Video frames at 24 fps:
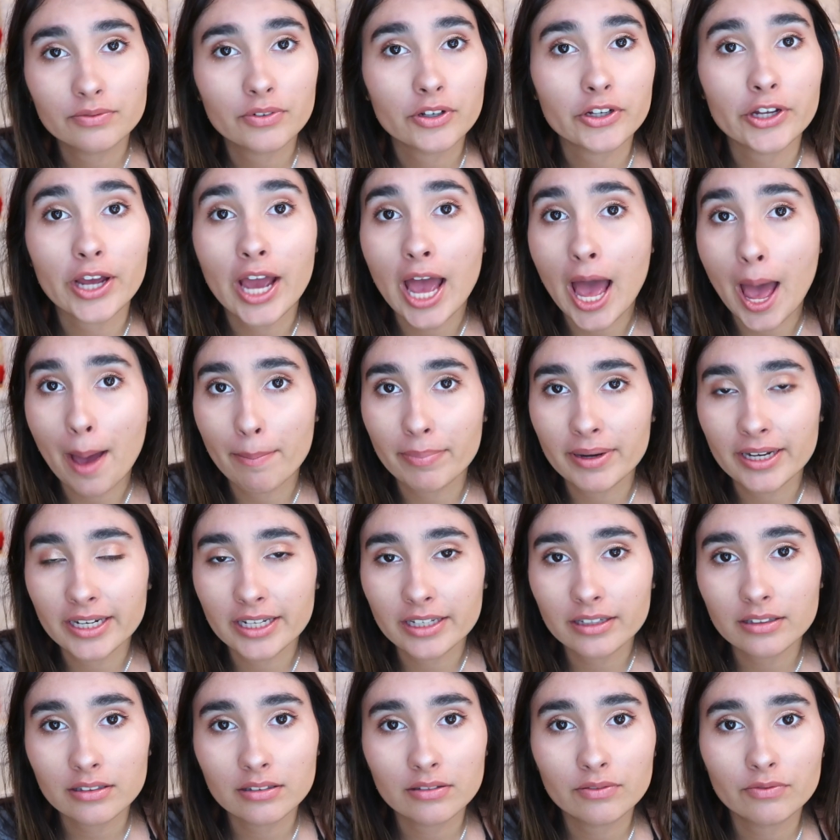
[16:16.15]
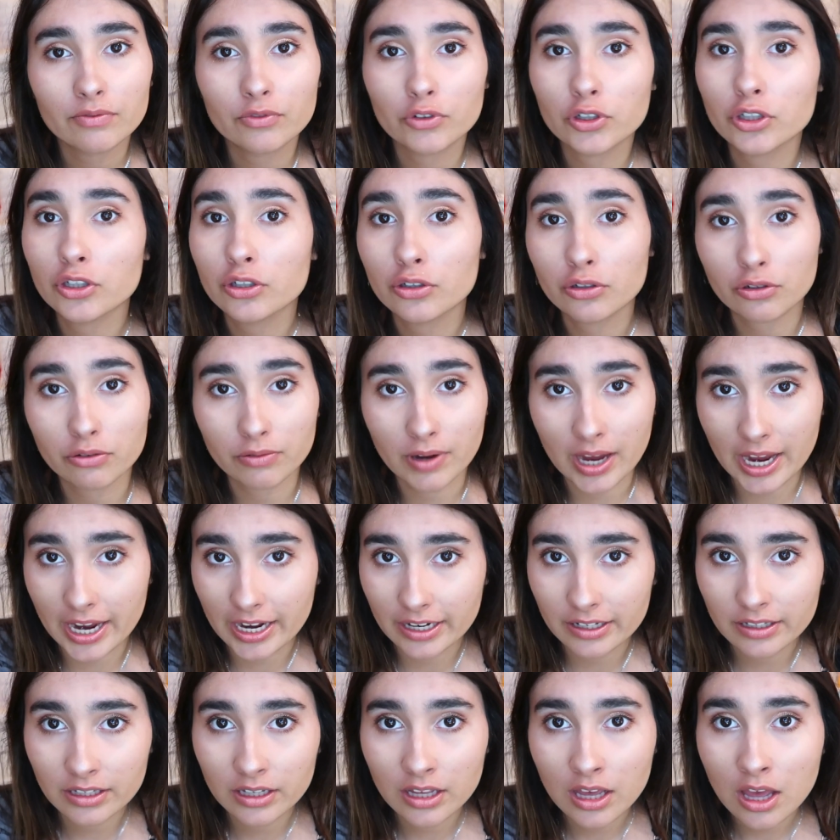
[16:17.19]
for your happiness, for your
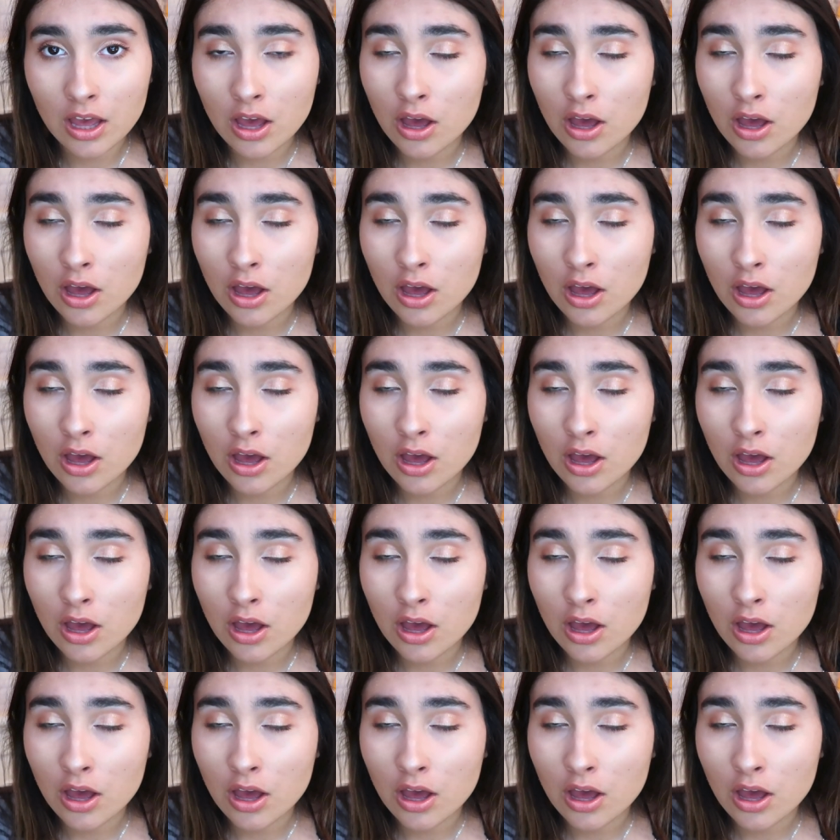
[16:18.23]
grades,